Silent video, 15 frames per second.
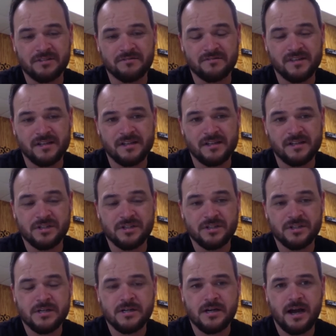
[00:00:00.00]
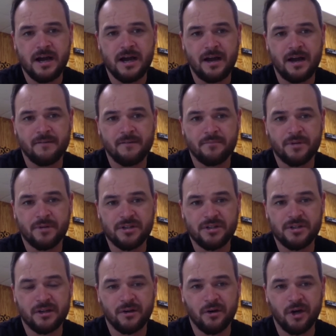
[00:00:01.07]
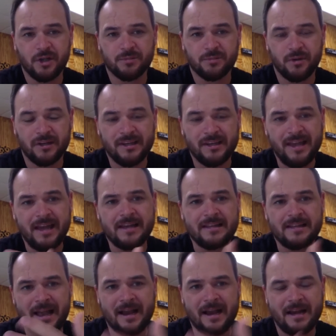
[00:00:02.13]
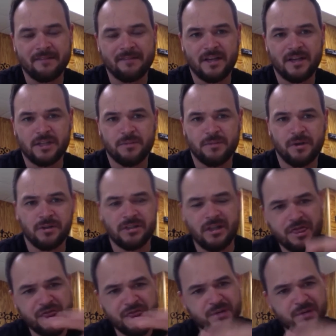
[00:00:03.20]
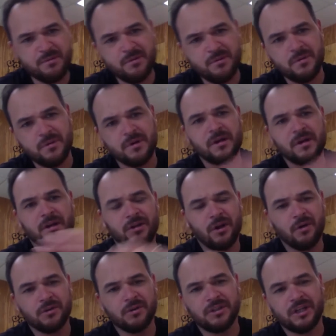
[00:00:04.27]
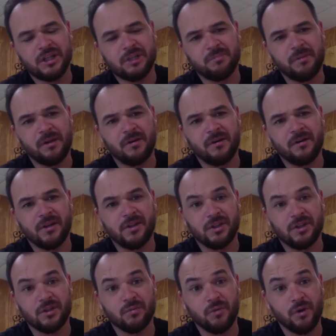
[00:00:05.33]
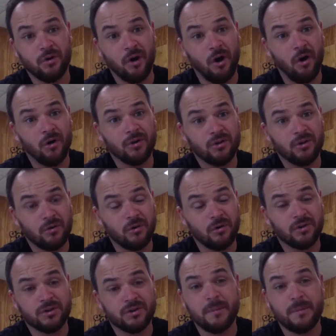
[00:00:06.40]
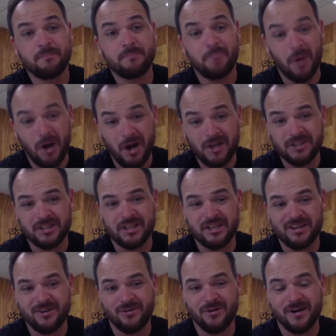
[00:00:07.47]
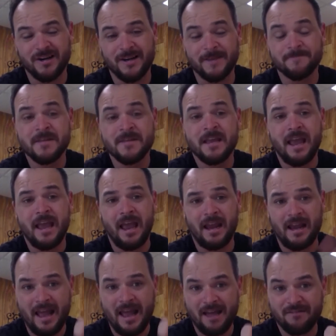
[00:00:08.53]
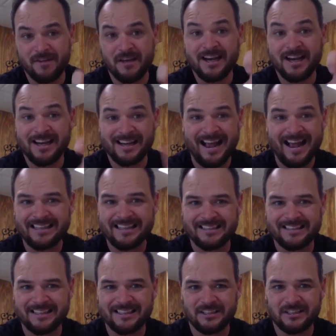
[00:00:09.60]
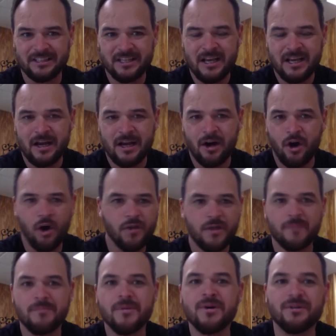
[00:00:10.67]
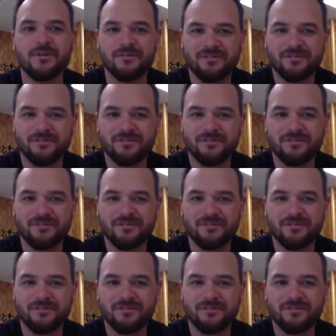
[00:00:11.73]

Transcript: to village, preaching the gospel and getting that kind of experience. And through those experiences, we are also going to be pausing, Courtney, and having classes on the move.